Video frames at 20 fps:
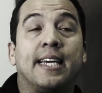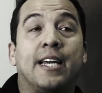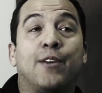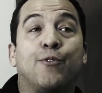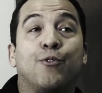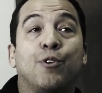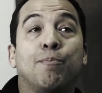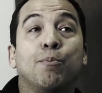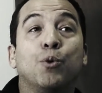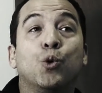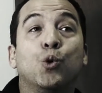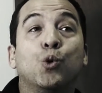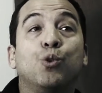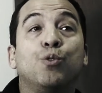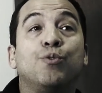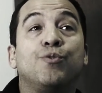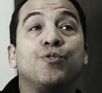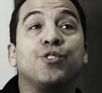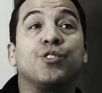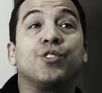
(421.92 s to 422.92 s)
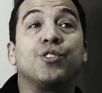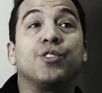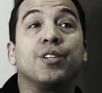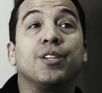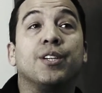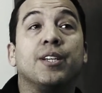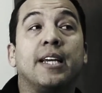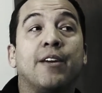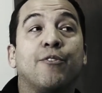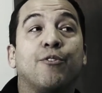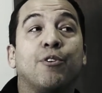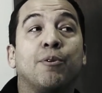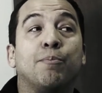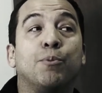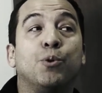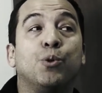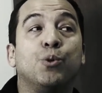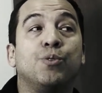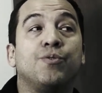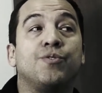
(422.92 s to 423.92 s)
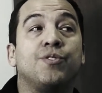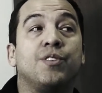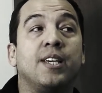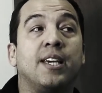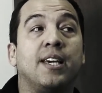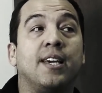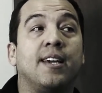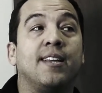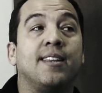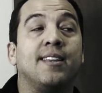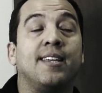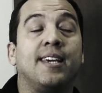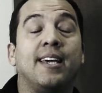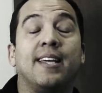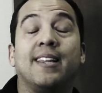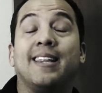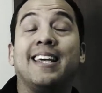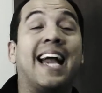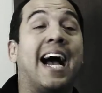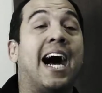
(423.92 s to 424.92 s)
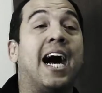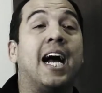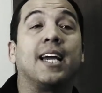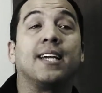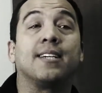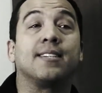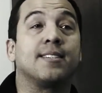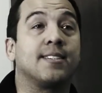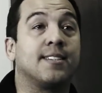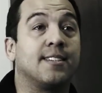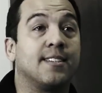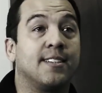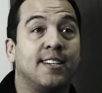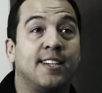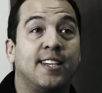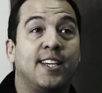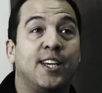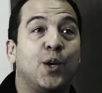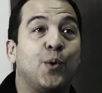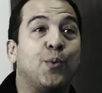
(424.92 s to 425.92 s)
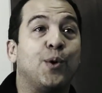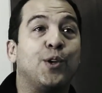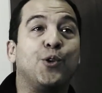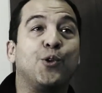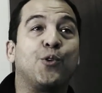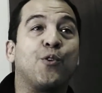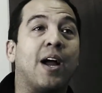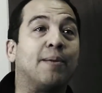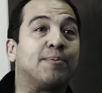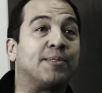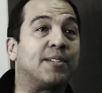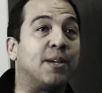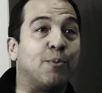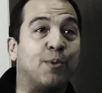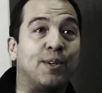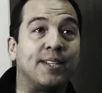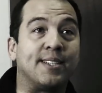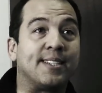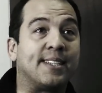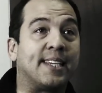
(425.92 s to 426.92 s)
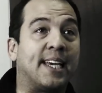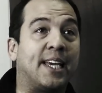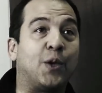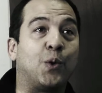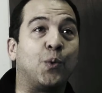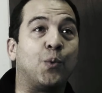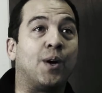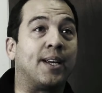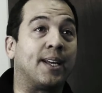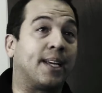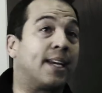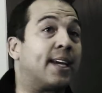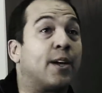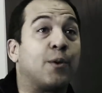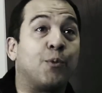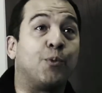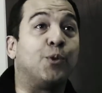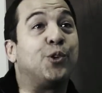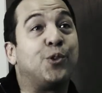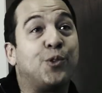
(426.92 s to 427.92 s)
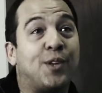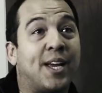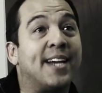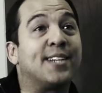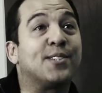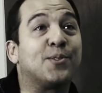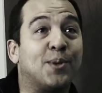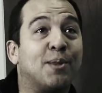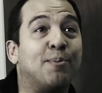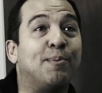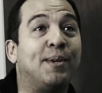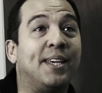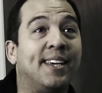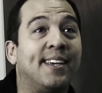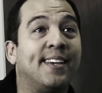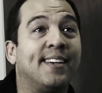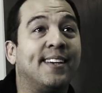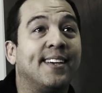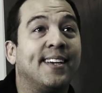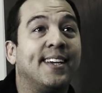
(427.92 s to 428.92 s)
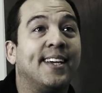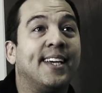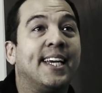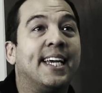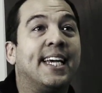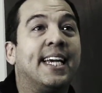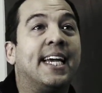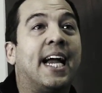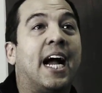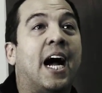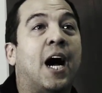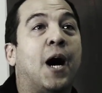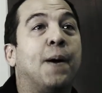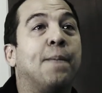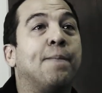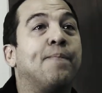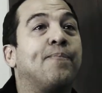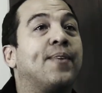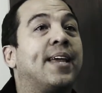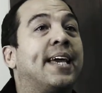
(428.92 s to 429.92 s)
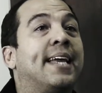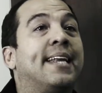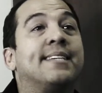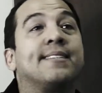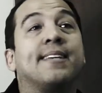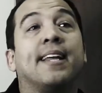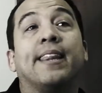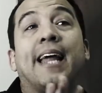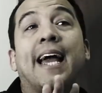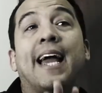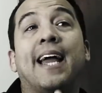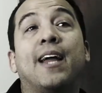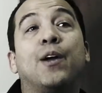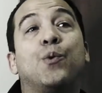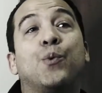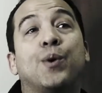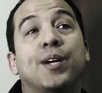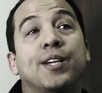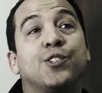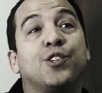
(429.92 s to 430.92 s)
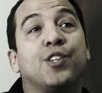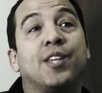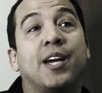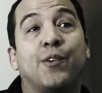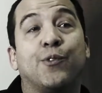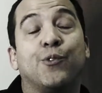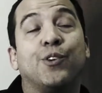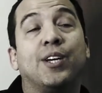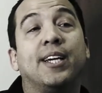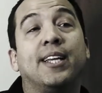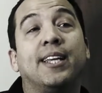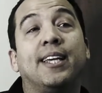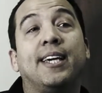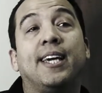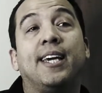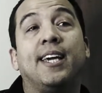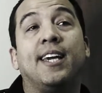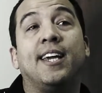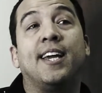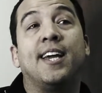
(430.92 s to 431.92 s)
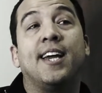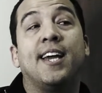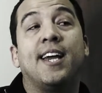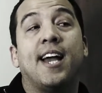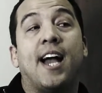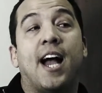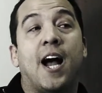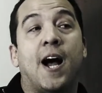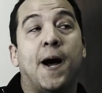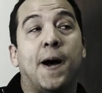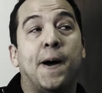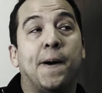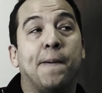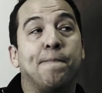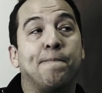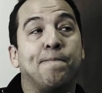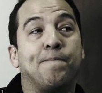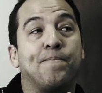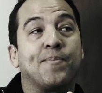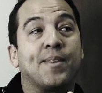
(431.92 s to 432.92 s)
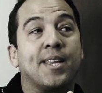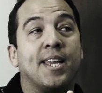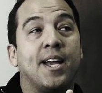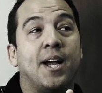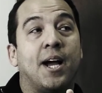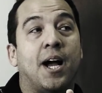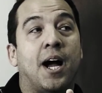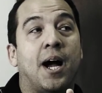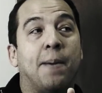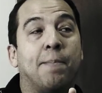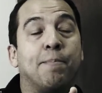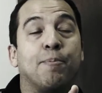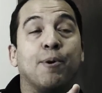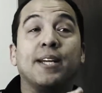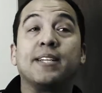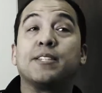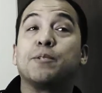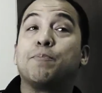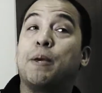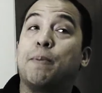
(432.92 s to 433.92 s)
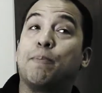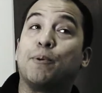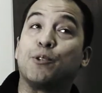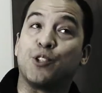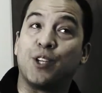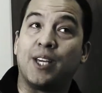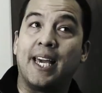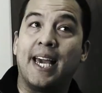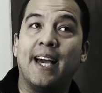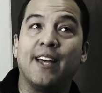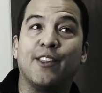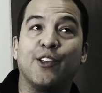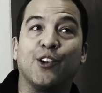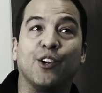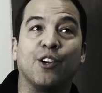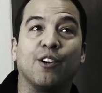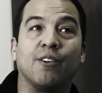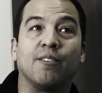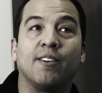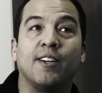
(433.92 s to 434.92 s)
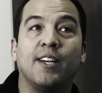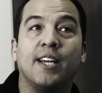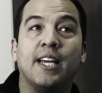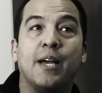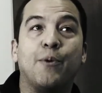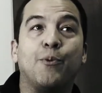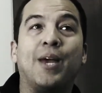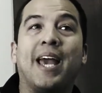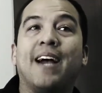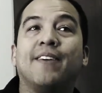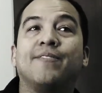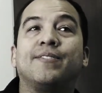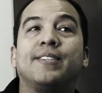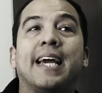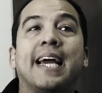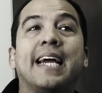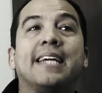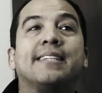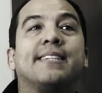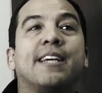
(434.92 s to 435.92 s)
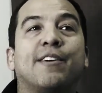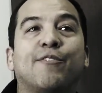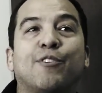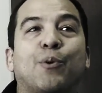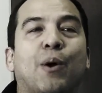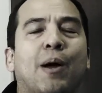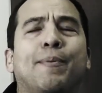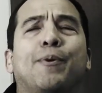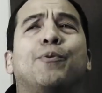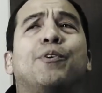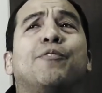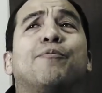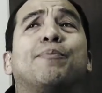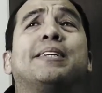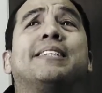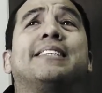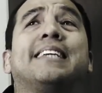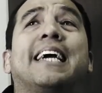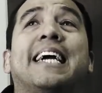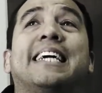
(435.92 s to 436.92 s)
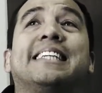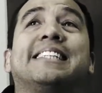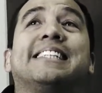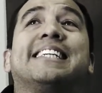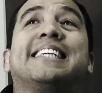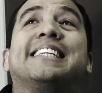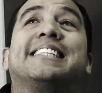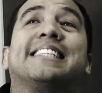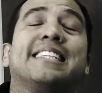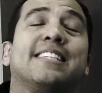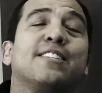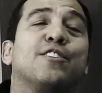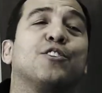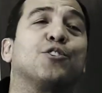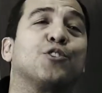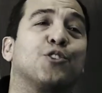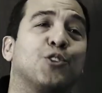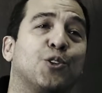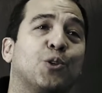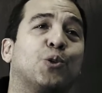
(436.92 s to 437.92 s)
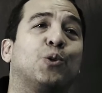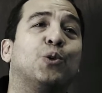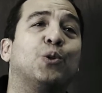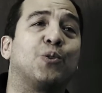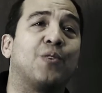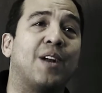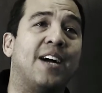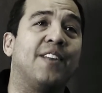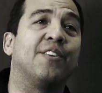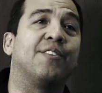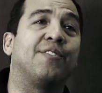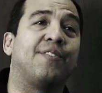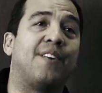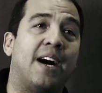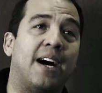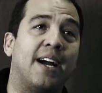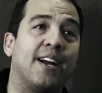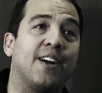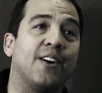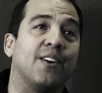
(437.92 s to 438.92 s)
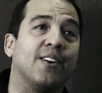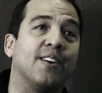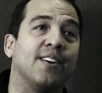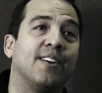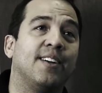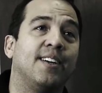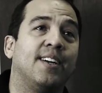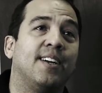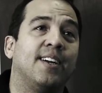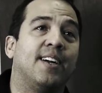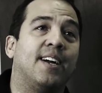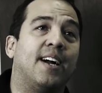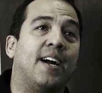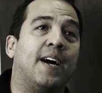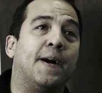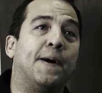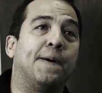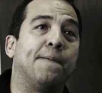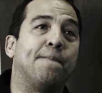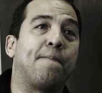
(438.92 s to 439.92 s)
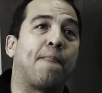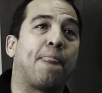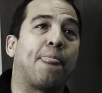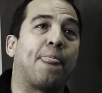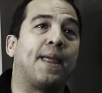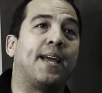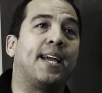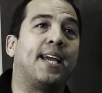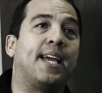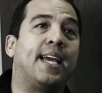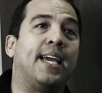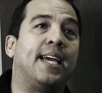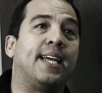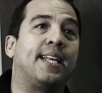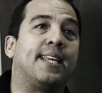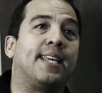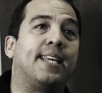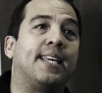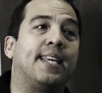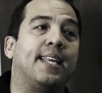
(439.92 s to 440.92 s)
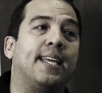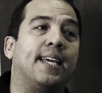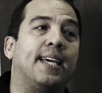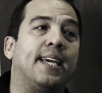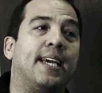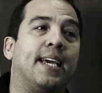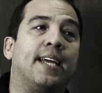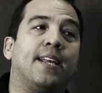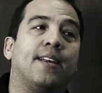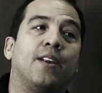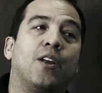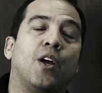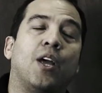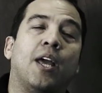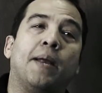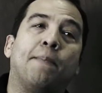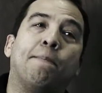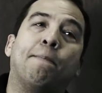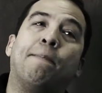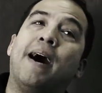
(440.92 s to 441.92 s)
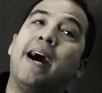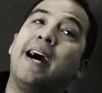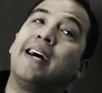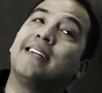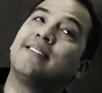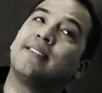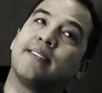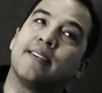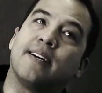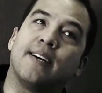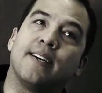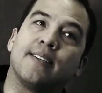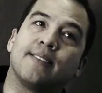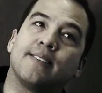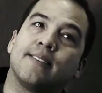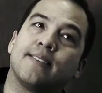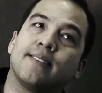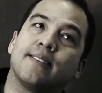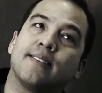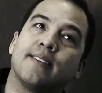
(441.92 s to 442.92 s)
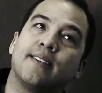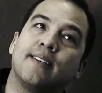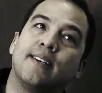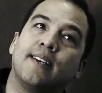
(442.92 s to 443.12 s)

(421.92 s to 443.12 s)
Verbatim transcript: it removes, it removes the, the, the ice when you grab someone and say you want to, will you dance with me? Um, it is a language that really um, uh, brings people together. We have dance everywhere. I mean, we've been dancing since the circle around the fire. Um, it, it, it bonds us